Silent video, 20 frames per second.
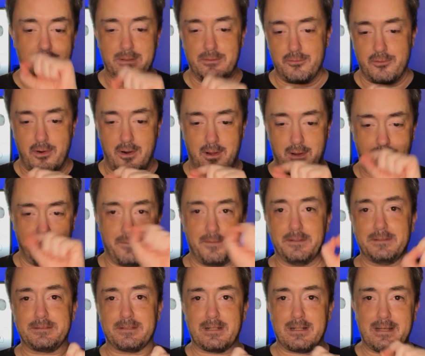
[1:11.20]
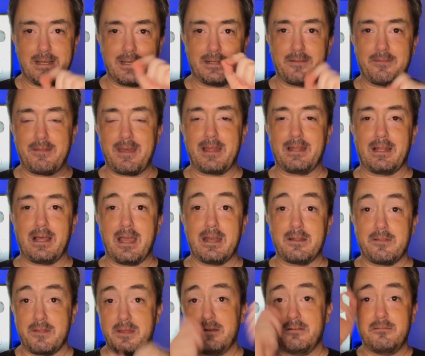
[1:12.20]
draw this line and that line,
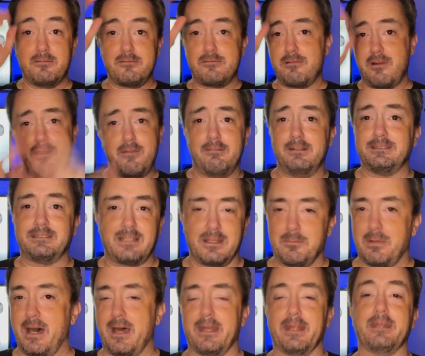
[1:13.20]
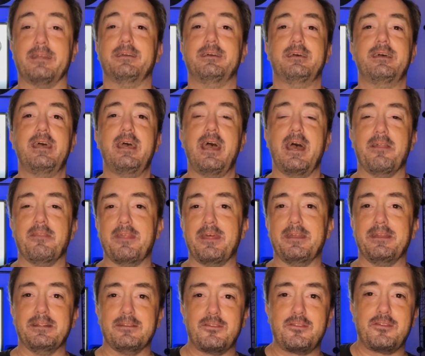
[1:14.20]
and then draw the rest of the body. And
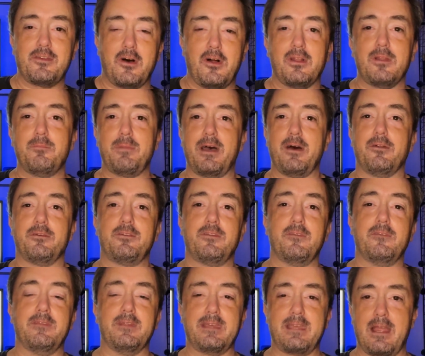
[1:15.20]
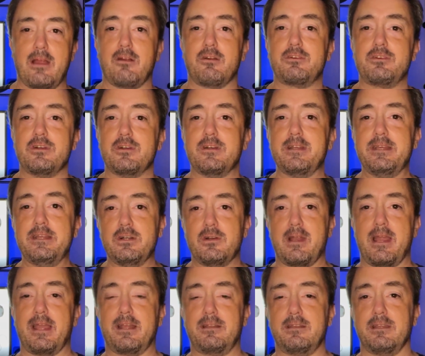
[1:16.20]
then it's all about the character
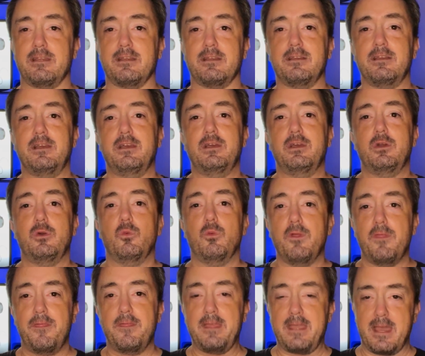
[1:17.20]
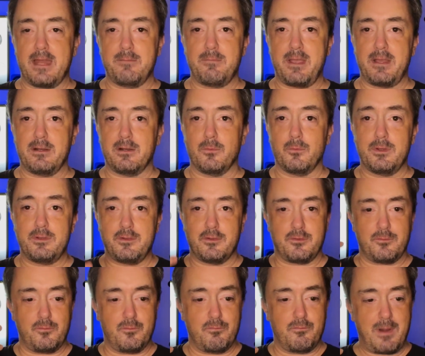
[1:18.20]
interacting with the animator, which
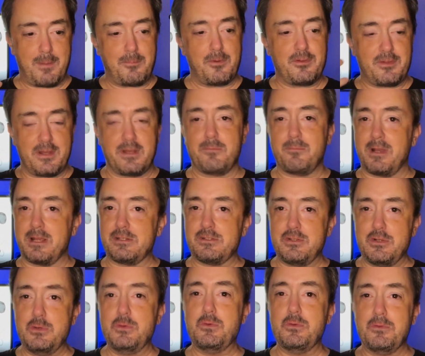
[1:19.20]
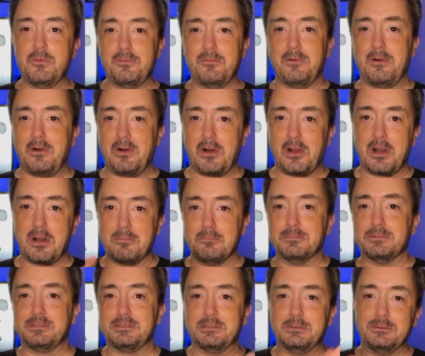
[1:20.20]
is represented by two
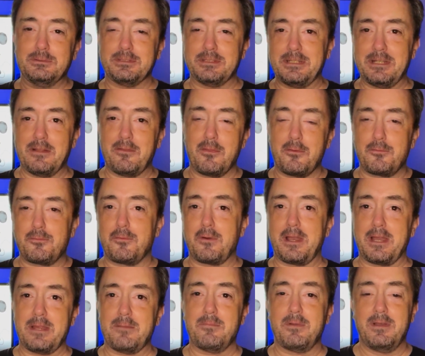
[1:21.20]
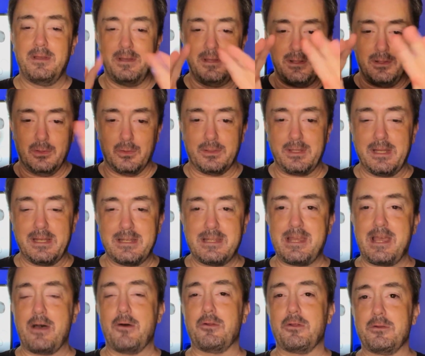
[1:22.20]
arms, usually in the frame, looking
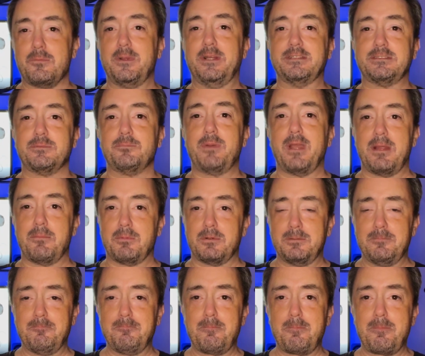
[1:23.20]
down on a piece of paper,